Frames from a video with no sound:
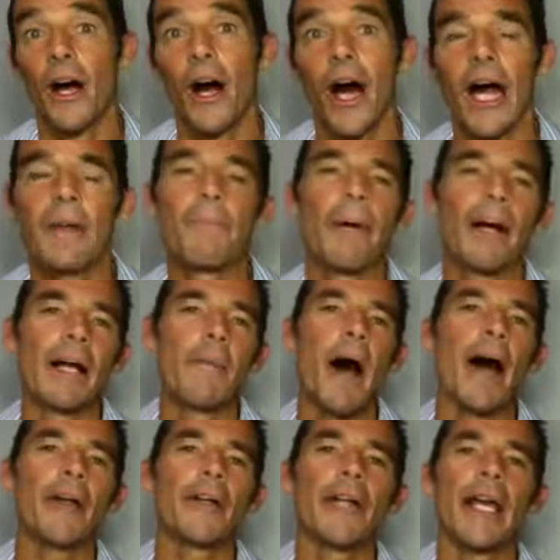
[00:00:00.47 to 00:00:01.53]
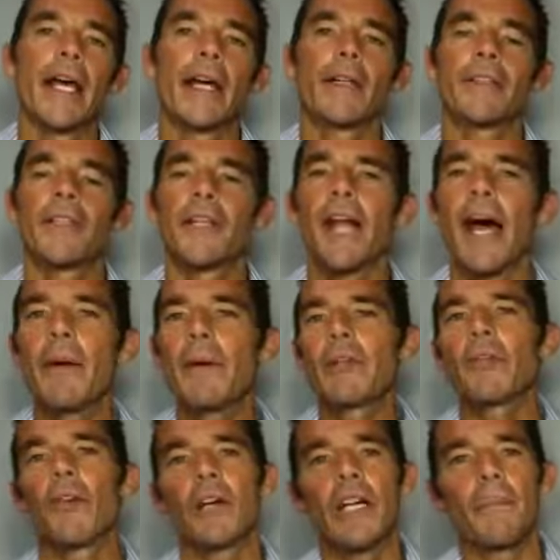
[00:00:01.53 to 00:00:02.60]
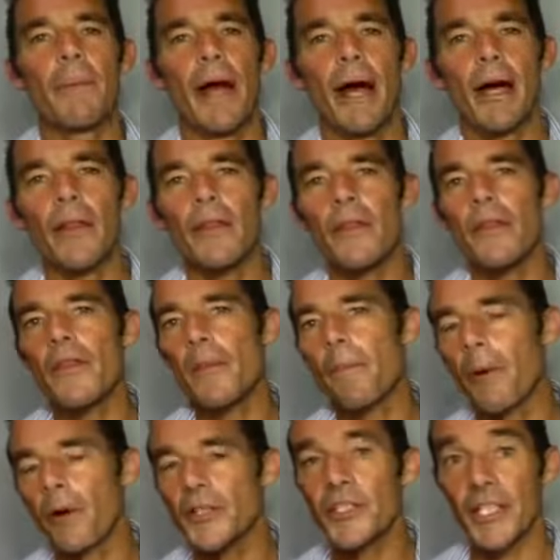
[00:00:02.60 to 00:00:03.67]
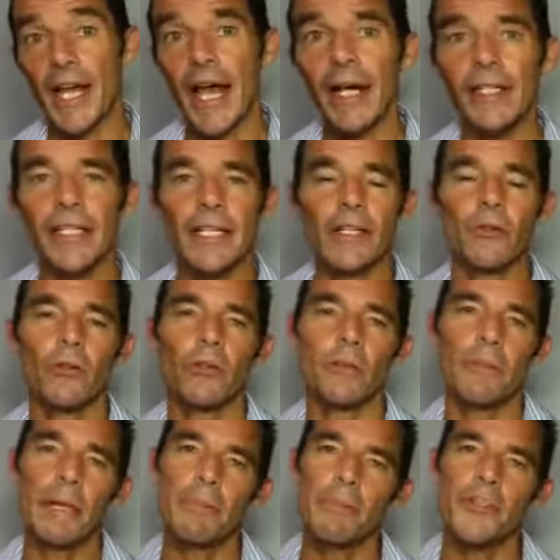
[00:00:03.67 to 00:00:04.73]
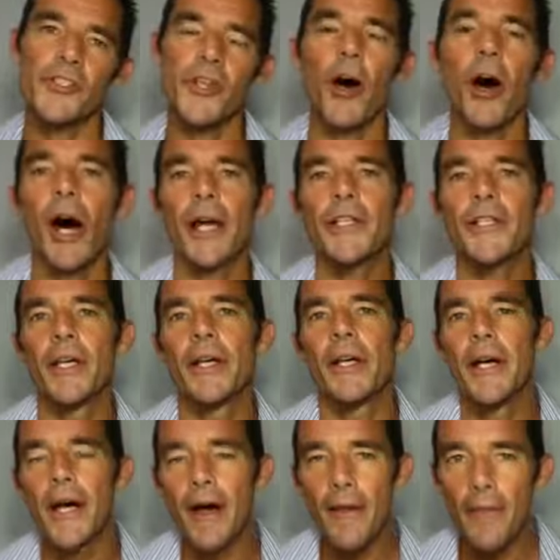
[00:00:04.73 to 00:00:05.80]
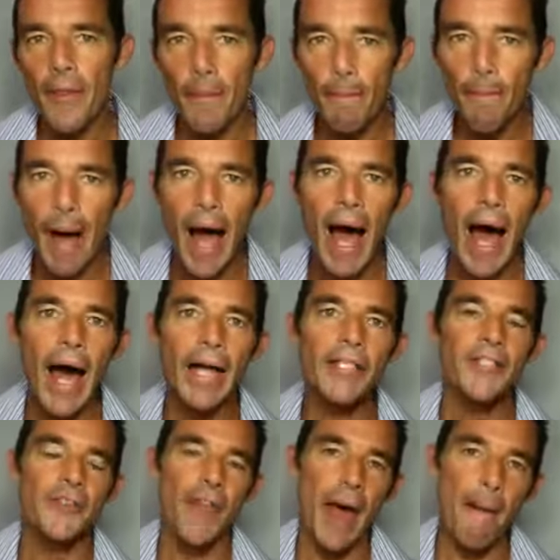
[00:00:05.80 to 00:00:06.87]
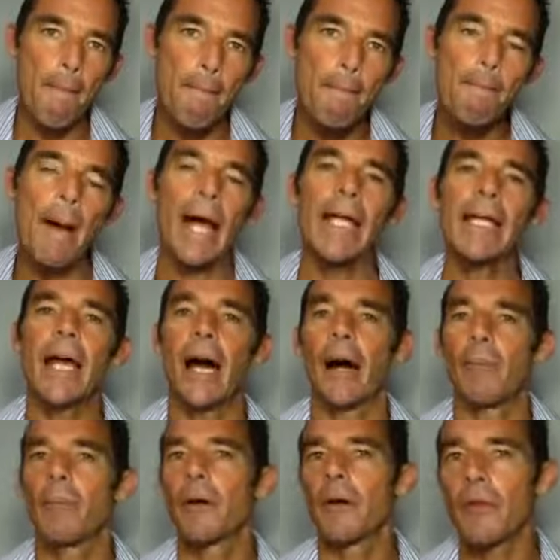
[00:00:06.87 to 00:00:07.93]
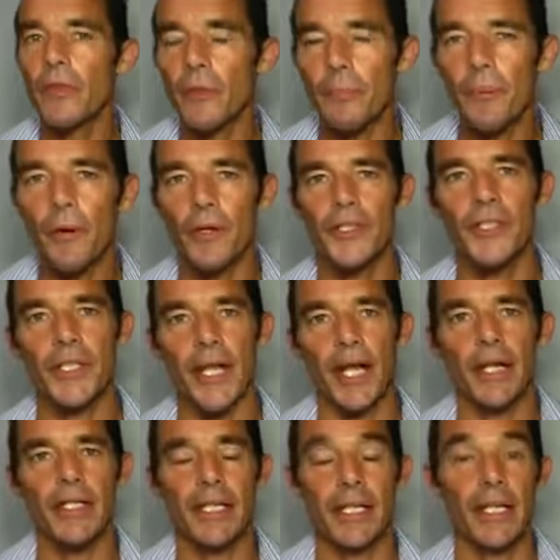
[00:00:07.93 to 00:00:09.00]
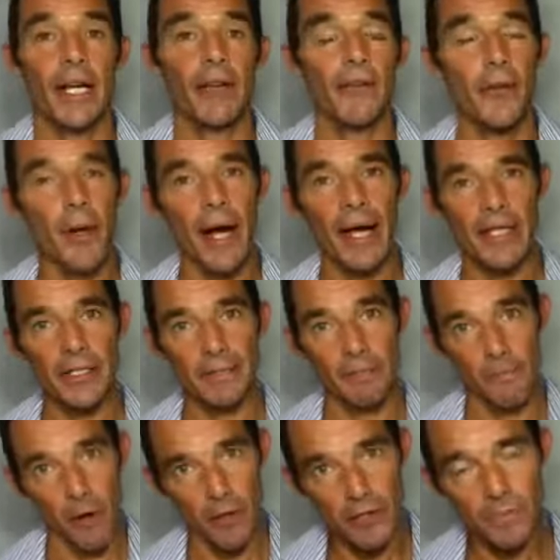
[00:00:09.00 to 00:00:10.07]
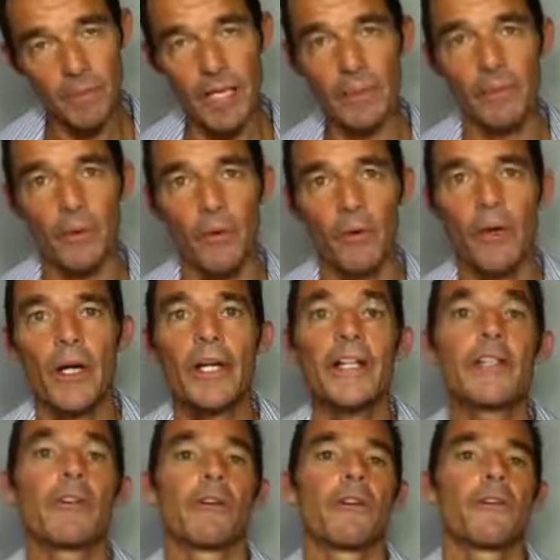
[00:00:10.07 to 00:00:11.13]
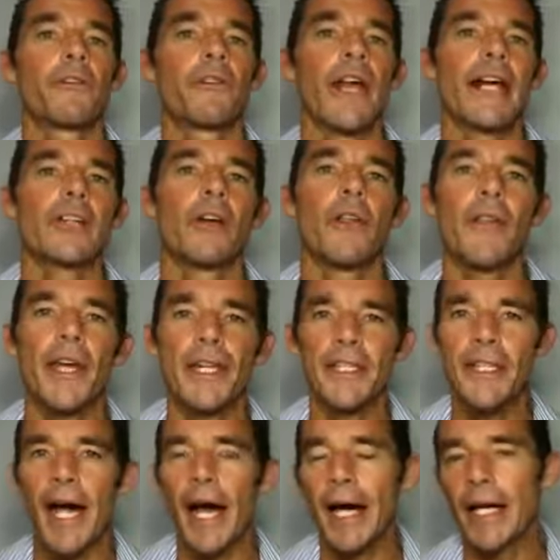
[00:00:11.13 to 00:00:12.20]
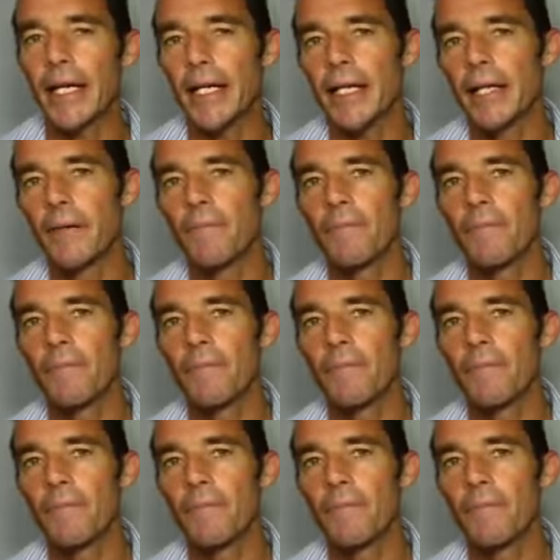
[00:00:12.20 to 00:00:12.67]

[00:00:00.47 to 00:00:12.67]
Hi, Mardon here. Today we're talking about the personality, or to be precise, the parts that make up the personality. Now, if you ask most people to reflect on their day,